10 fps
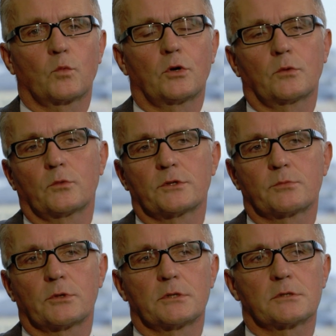1,
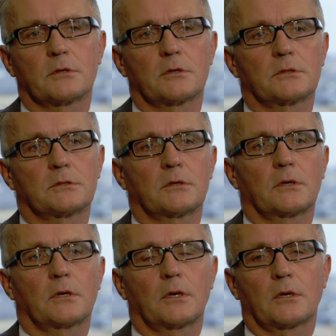which means that
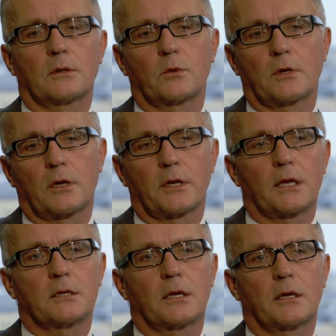our
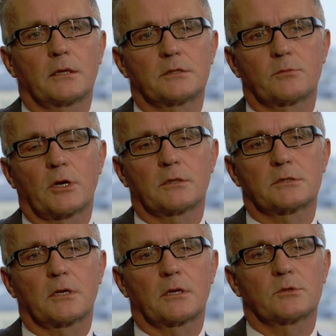net debt is about the
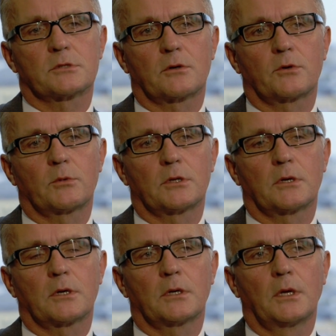same as our
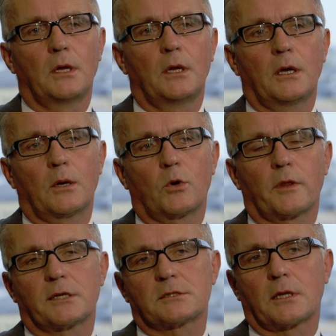EBITDA. And what
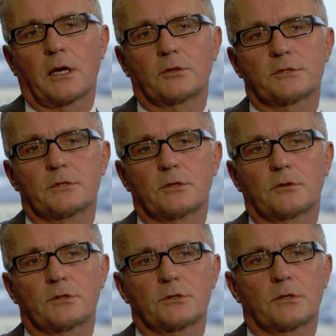that's allowed us to do
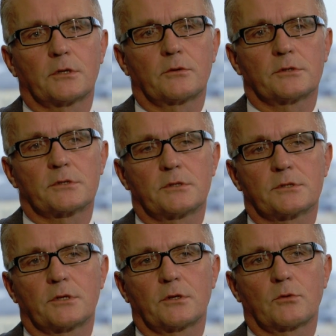this year is
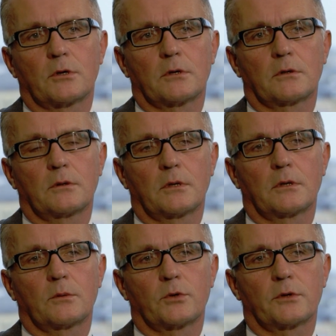continue our
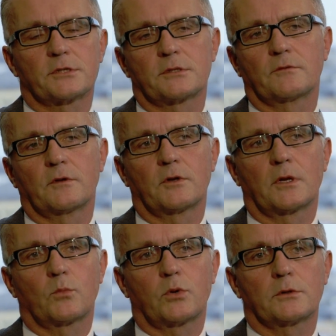progressive
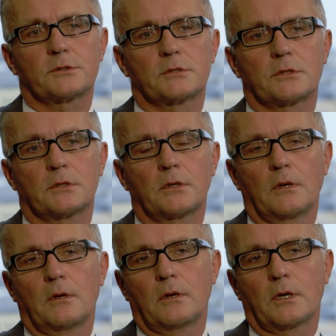dividend policy,
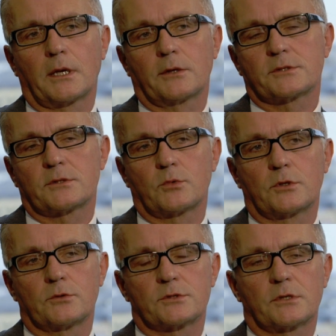allowed us to
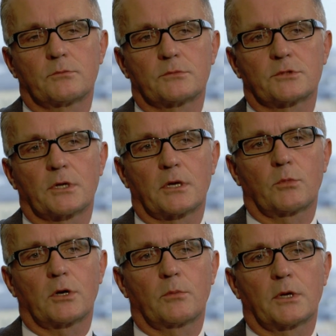do some share
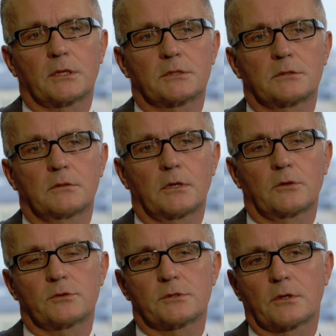buybacks
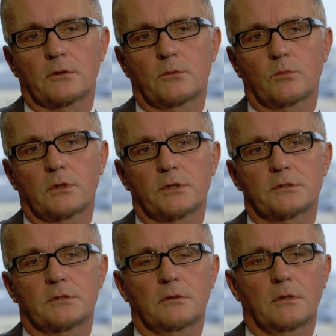and also
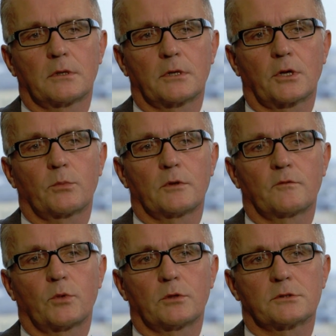complete a couple
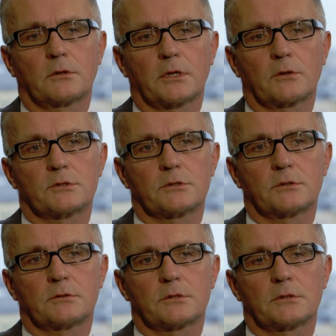of bolt-on
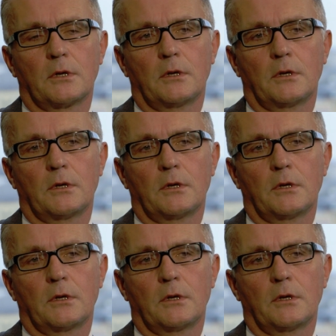acquisitions.